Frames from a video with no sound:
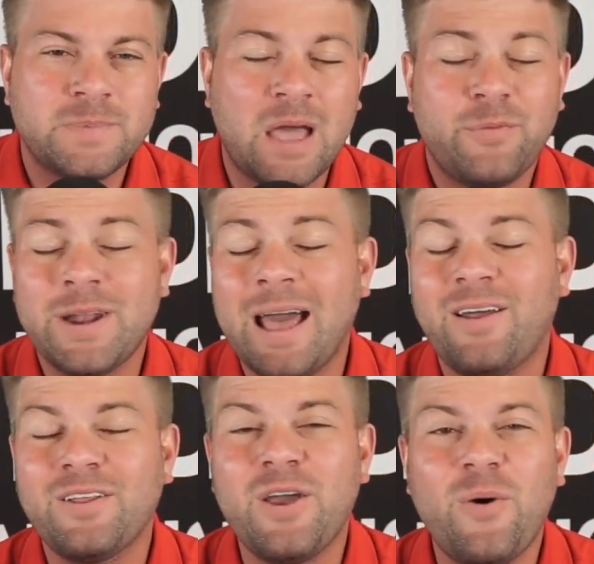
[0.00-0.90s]
Now, if you're not
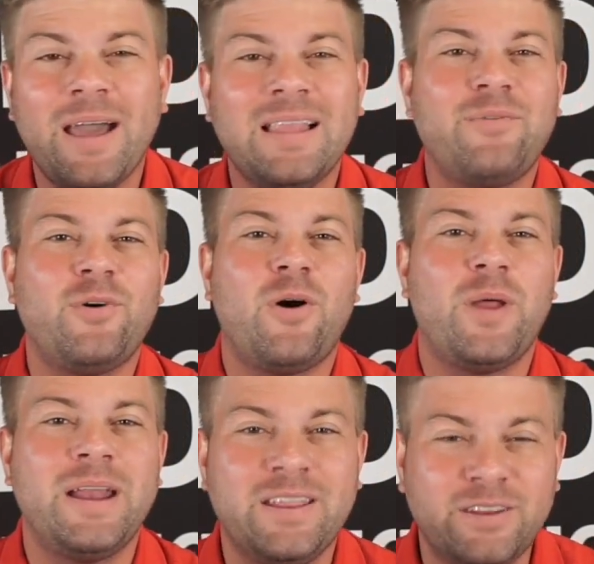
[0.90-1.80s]
on GoHighLevel
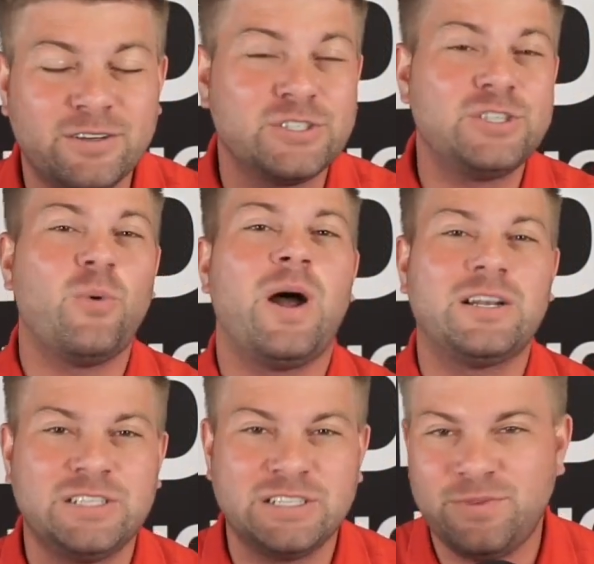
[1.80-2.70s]
already and you're still
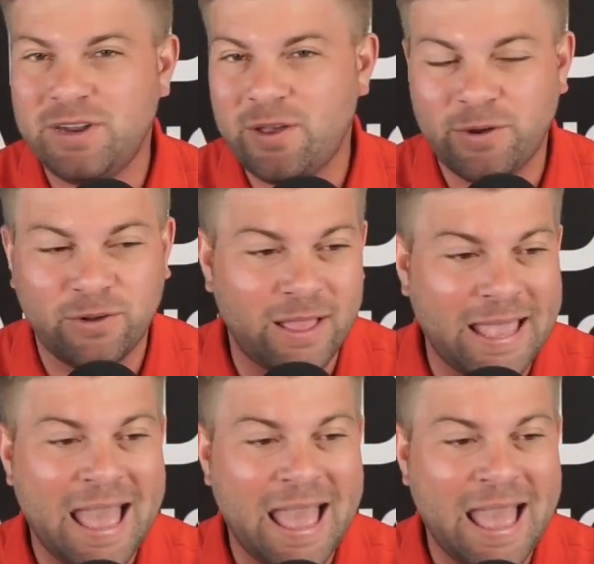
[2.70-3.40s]
watching this video and you're like,